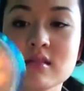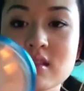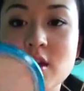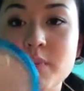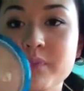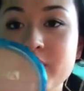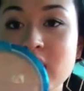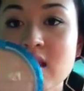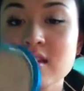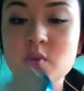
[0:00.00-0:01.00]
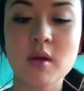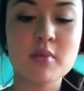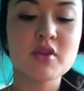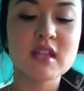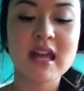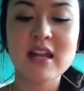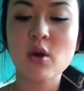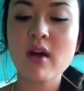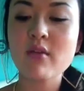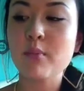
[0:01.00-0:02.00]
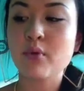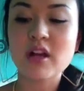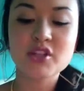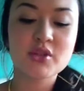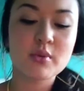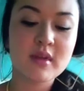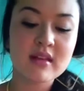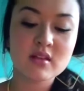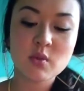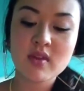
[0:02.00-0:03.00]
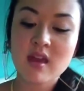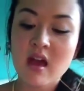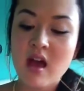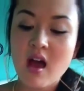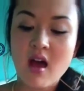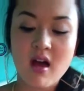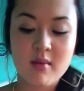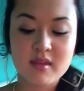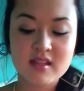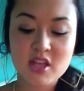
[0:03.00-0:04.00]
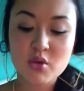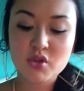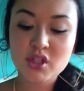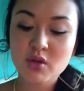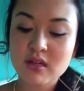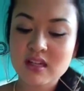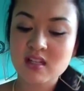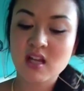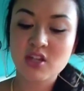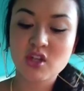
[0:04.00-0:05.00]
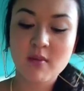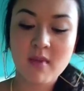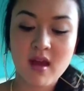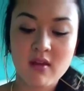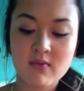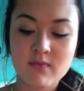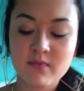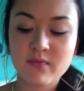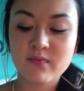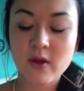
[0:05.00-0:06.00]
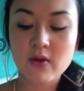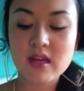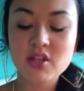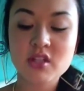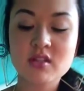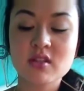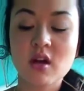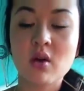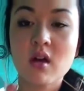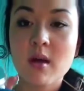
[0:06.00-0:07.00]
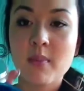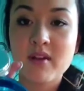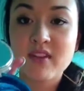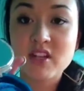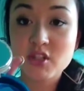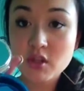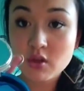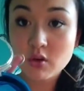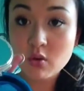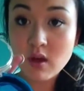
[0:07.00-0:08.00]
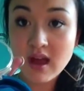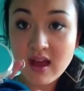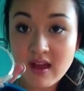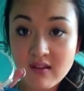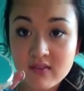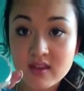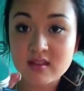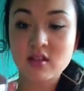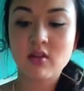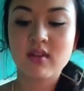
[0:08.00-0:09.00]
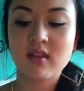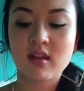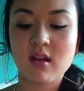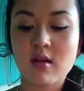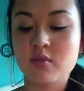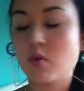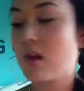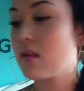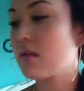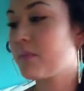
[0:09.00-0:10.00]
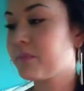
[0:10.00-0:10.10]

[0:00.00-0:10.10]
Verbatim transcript: So this is what I'm using, and I don't have a brush to apply this with because um, I usually don't need to touch up my foundation. So, but if I do, I have this little thing that comes with.